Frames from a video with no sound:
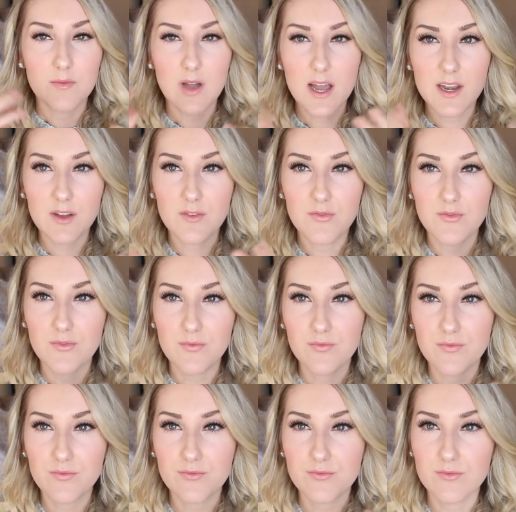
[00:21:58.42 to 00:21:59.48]
kind of,
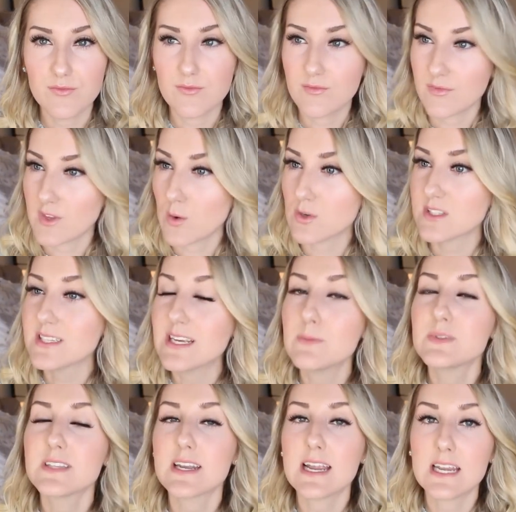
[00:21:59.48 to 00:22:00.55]
there were
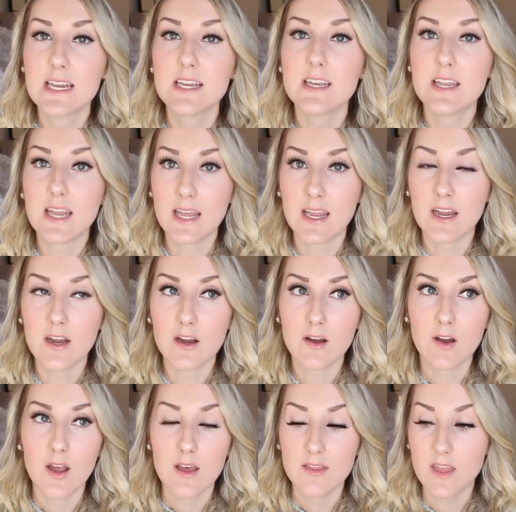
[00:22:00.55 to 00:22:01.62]
tips that I needed to
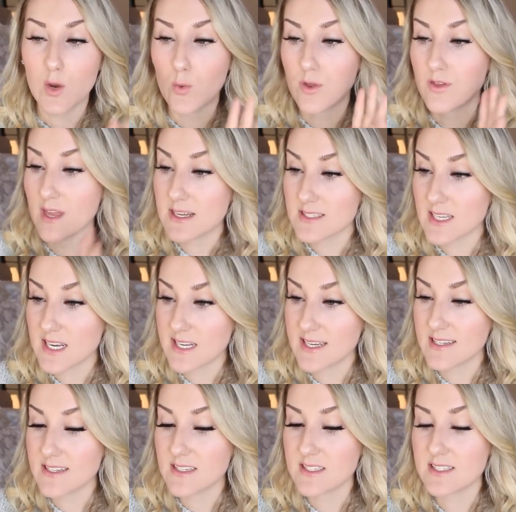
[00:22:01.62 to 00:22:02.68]
hear, there were things that I
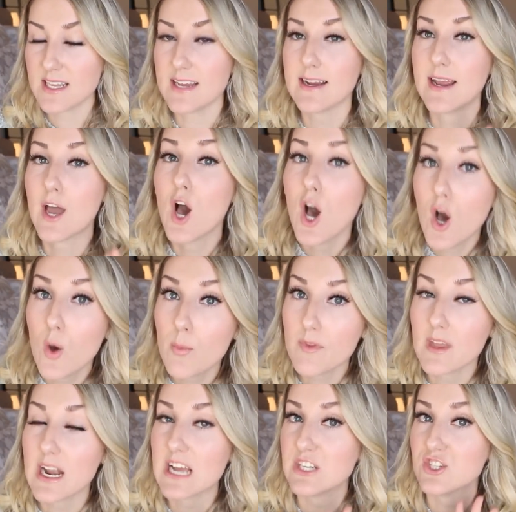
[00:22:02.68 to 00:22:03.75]
needed to see, and I hope
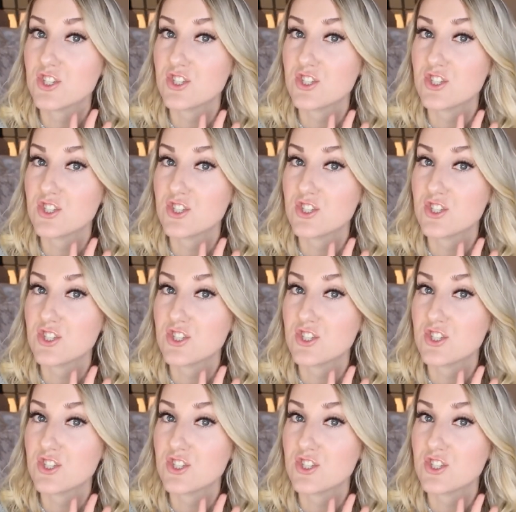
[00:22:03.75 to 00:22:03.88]
that I